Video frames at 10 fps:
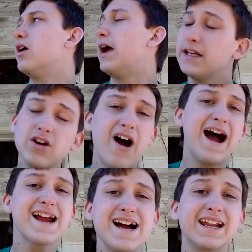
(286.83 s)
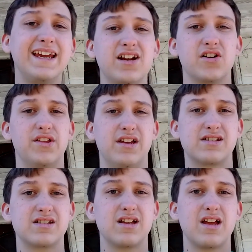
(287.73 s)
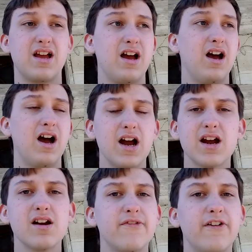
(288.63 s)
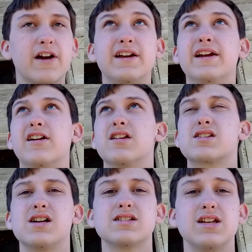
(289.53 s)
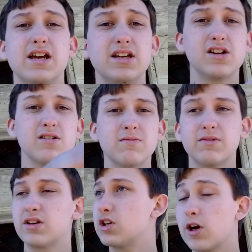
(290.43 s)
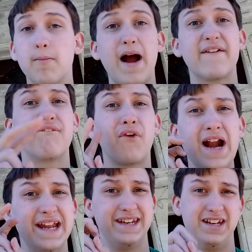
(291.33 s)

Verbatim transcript: And you know, I gotta hear this. I gotta fucking hear this, cause it, you're you're my friend.